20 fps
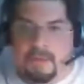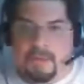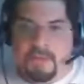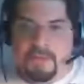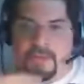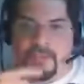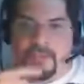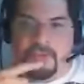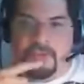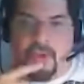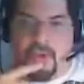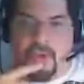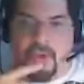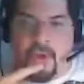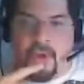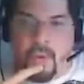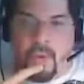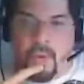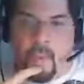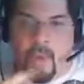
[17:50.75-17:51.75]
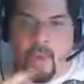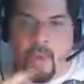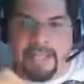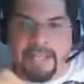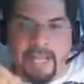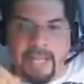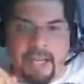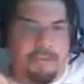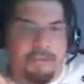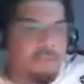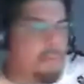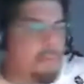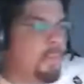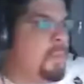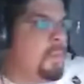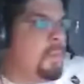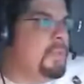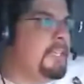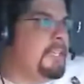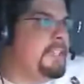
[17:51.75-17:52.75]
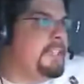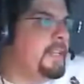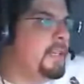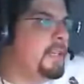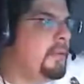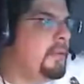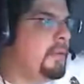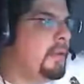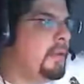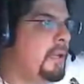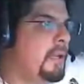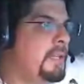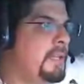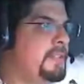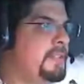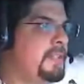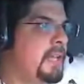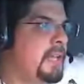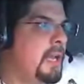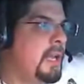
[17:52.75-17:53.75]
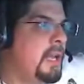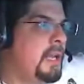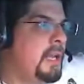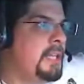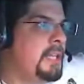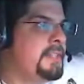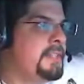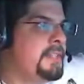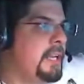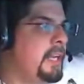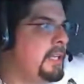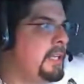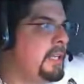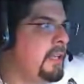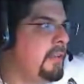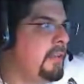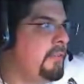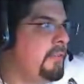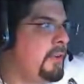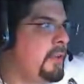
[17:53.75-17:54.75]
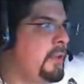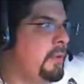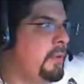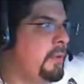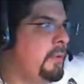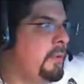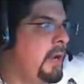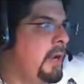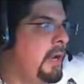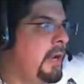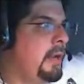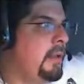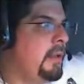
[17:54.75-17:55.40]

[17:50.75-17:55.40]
So what kind of a wound is it? It's an incidental for you, right?